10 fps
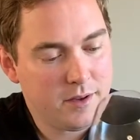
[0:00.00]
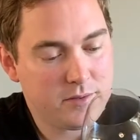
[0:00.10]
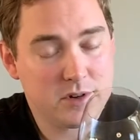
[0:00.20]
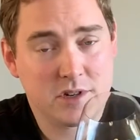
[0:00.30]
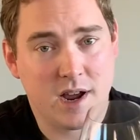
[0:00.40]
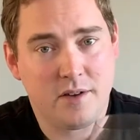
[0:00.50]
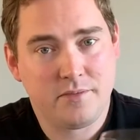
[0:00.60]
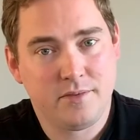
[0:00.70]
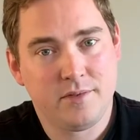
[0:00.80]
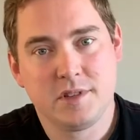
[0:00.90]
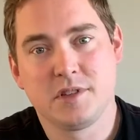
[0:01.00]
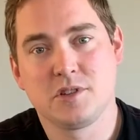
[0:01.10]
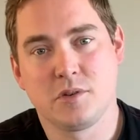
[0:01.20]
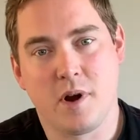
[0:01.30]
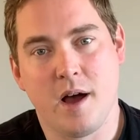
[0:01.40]
First off, this
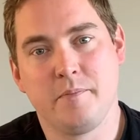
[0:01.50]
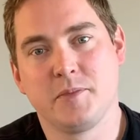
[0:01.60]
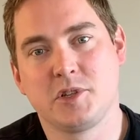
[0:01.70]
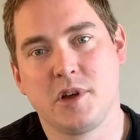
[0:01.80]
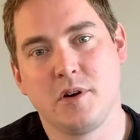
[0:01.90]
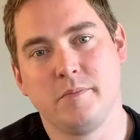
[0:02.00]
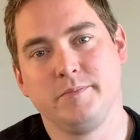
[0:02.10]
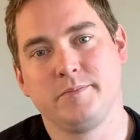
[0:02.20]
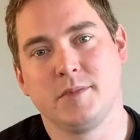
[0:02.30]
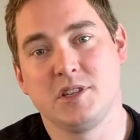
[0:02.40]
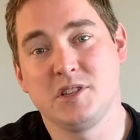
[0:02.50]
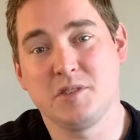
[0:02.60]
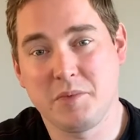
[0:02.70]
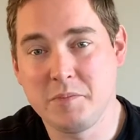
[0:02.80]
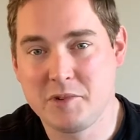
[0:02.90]
is Syrah. So this is
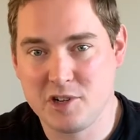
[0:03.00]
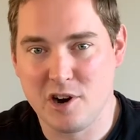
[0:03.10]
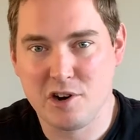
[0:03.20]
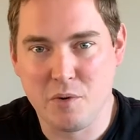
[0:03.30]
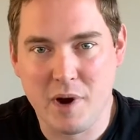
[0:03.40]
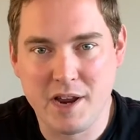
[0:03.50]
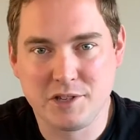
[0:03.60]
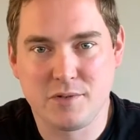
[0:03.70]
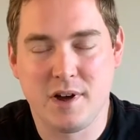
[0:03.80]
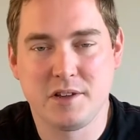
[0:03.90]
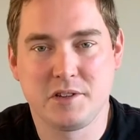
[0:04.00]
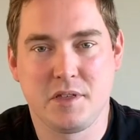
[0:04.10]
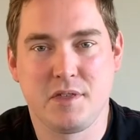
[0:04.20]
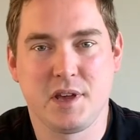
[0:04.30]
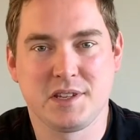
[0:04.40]
a little darker wine. Syrah is a
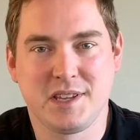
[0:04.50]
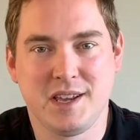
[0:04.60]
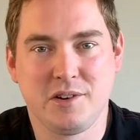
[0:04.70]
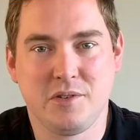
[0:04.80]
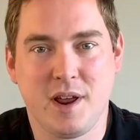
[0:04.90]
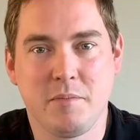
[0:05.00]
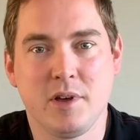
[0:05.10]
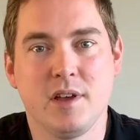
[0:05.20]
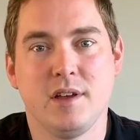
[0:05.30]
thick-skinned grape.